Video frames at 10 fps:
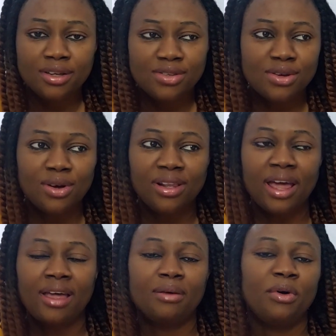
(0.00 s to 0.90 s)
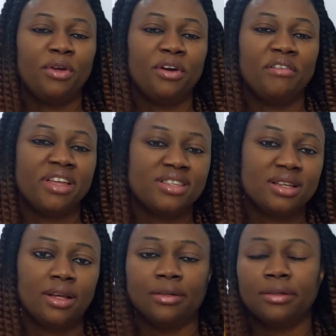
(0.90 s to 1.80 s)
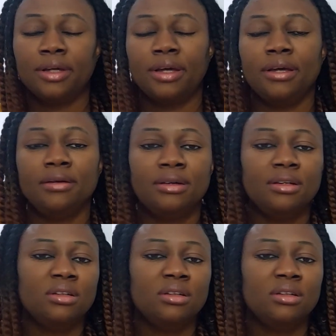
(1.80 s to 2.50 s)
So unlike when you're renting, like, okay,